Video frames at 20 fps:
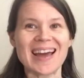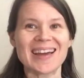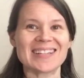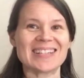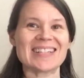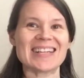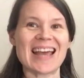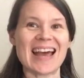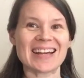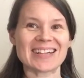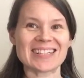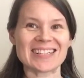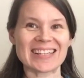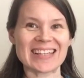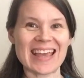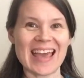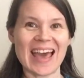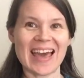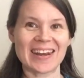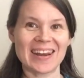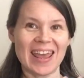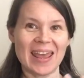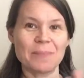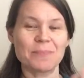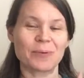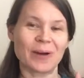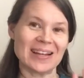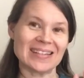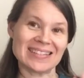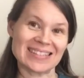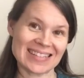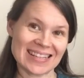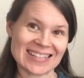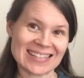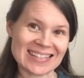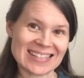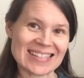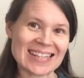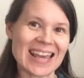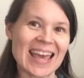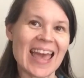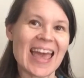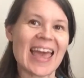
She actually had a brain cyst,